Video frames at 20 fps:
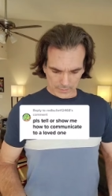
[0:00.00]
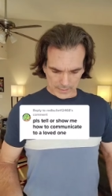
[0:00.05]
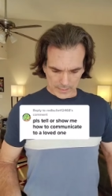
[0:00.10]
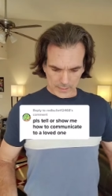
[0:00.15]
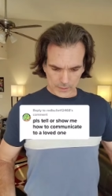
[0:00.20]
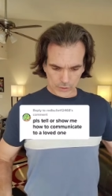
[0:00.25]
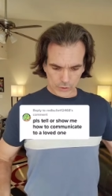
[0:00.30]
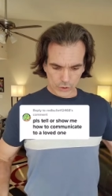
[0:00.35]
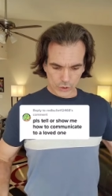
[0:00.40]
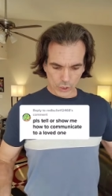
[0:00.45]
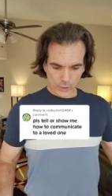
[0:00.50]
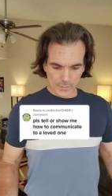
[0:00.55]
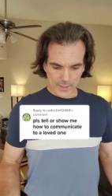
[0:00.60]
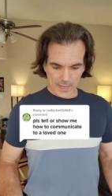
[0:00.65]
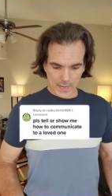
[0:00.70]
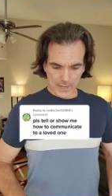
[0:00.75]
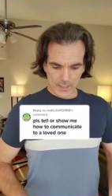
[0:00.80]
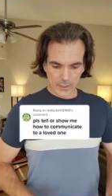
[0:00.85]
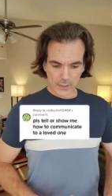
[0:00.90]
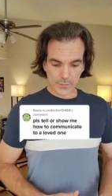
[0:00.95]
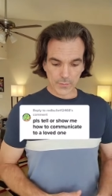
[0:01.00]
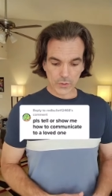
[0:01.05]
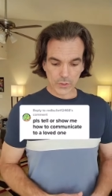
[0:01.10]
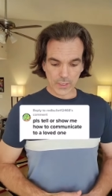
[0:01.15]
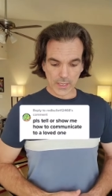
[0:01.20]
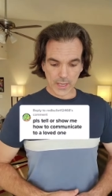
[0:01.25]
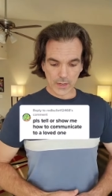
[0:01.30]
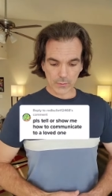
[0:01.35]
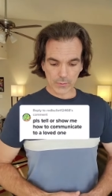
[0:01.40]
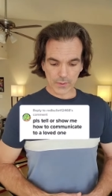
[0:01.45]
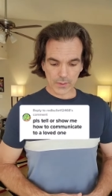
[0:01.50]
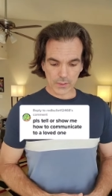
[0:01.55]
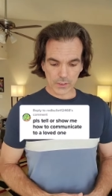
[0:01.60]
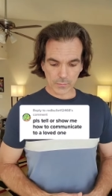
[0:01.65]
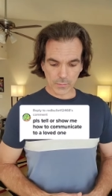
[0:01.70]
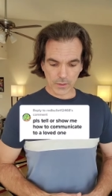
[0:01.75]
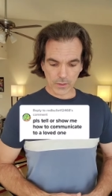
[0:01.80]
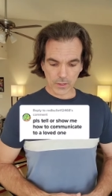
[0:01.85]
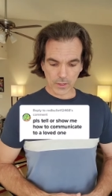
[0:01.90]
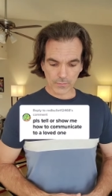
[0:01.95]
Please show me how to communicate with the
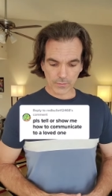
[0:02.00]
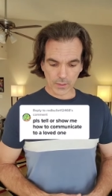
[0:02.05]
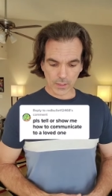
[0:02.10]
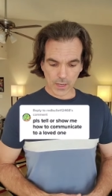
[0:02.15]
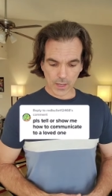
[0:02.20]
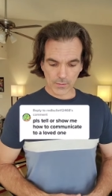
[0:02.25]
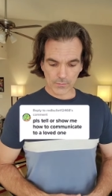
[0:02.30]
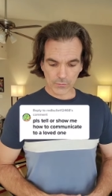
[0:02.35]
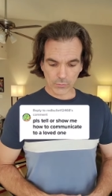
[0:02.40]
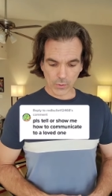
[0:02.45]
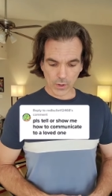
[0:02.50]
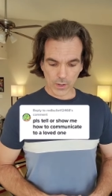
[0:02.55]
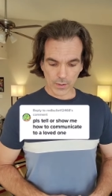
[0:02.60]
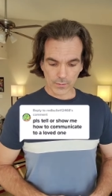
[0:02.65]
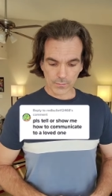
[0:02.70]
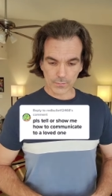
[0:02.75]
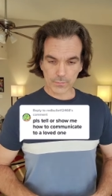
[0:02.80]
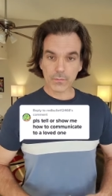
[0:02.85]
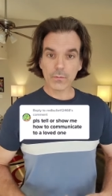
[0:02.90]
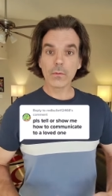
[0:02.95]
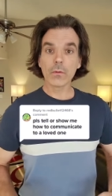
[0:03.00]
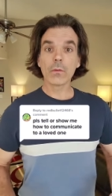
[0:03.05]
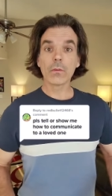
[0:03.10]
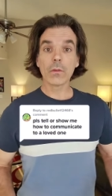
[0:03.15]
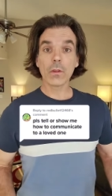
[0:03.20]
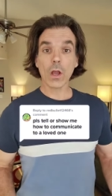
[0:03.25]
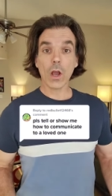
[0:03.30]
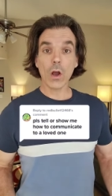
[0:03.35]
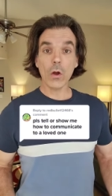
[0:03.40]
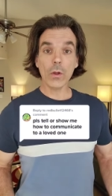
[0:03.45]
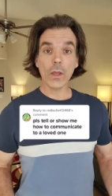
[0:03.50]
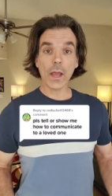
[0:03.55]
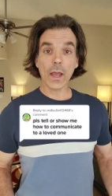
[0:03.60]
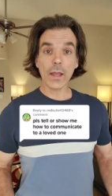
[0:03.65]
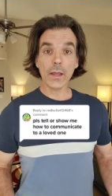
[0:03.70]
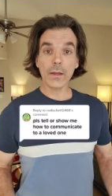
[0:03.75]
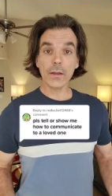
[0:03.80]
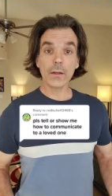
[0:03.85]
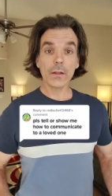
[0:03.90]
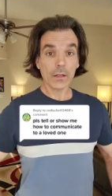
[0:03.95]
spirit of a loved one.
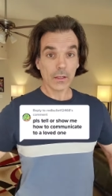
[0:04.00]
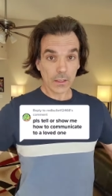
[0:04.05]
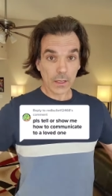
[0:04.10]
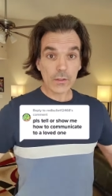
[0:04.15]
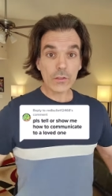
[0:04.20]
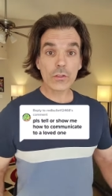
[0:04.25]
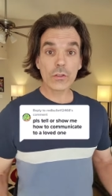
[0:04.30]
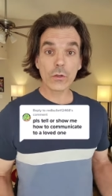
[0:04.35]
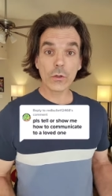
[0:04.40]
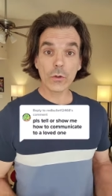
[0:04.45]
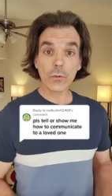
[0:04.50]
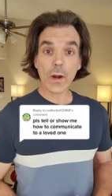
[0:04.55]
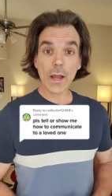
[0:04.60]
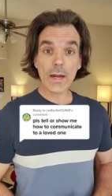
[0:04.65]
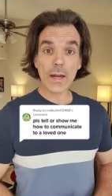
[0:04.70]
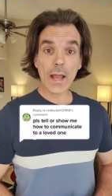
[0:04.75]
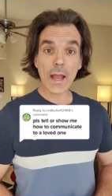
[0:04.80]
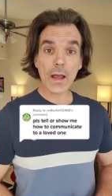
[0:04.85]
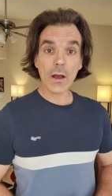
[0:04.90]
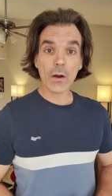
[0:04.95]
Okay, let's do it right